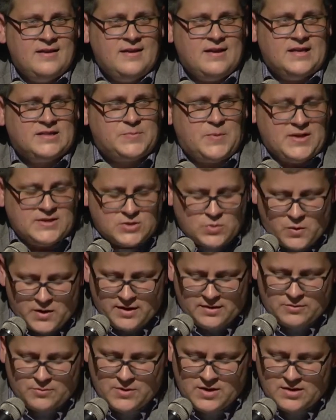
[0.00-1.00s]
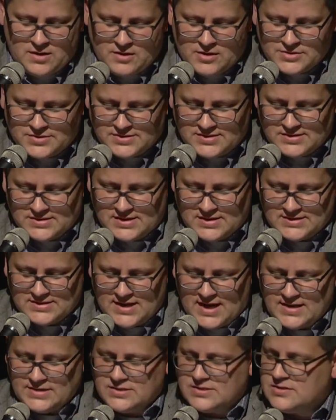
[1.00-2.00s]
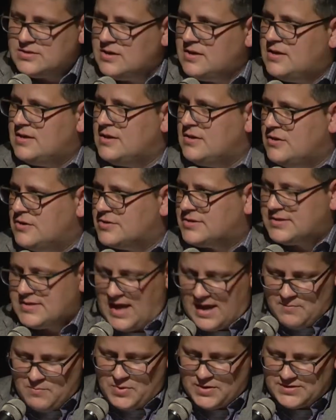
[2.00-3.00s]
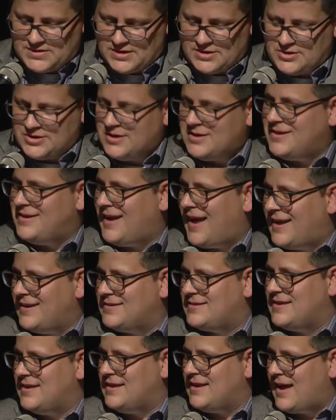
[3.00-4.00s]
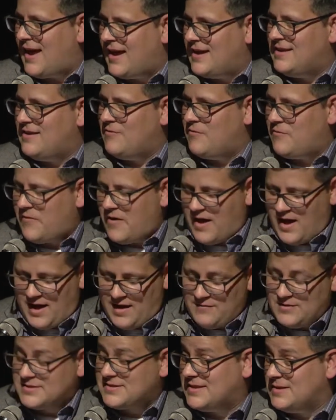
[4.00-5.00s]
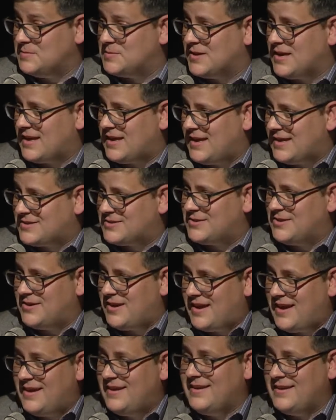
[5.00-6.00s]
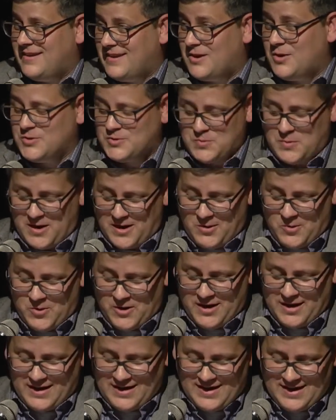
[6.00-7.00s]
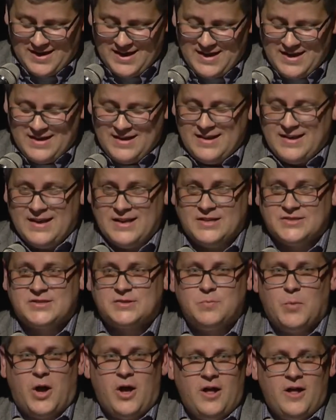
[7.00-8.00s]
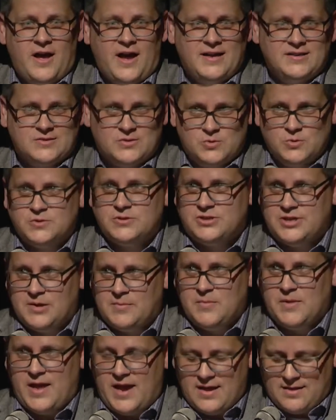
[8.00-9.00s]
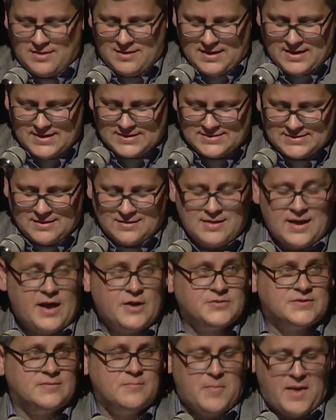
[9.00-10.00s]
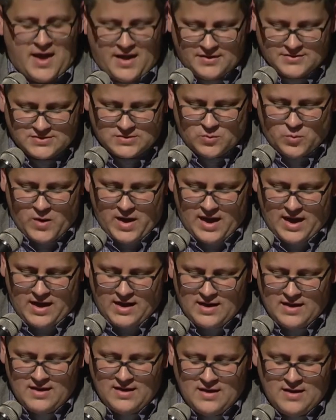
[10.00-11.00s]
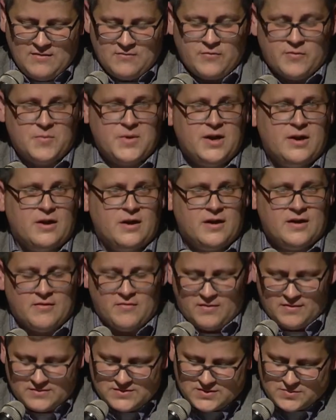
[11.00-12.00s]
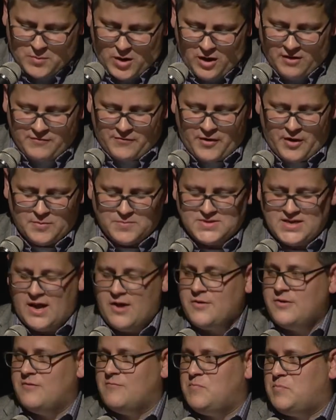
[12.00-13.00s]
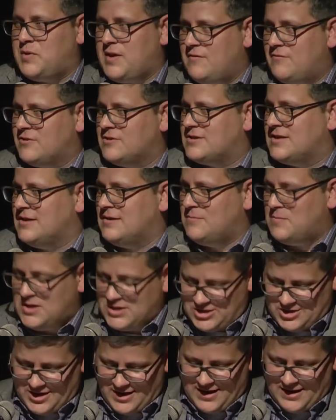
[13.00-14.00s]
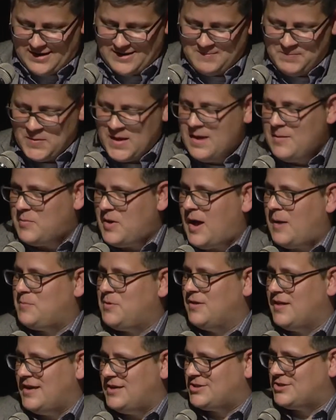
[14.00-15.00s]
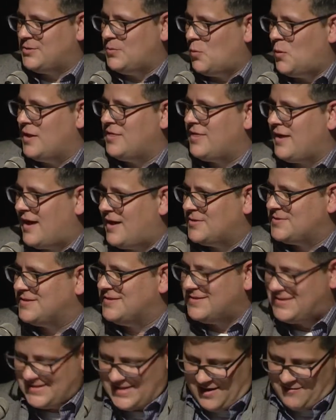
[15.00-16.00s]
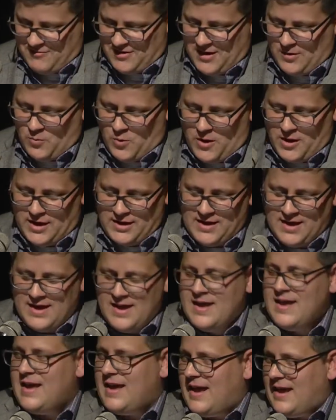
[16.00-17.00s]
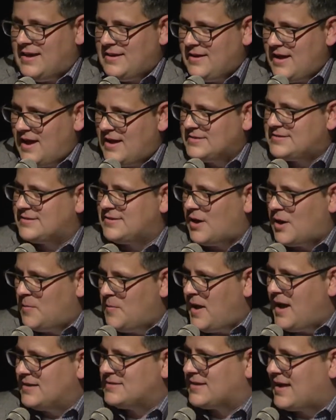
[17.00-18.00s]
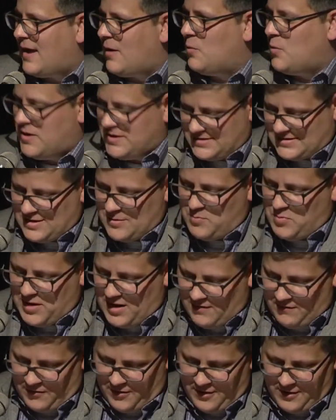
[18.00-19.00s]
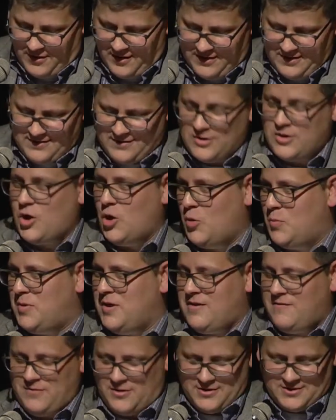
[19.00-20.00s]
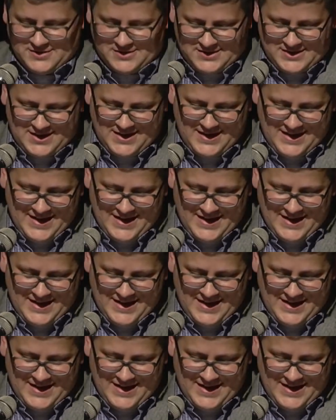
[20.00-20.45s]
It's been 23 years since I stood in your same position in 1995. It seems like yesterday. It goes by quick. In a small high school gym like this, 1,000 miles away from here in a small farm town of Beaverton, Michigan, population 1,071. And yes, our mascot was the beaver. Go Beavers.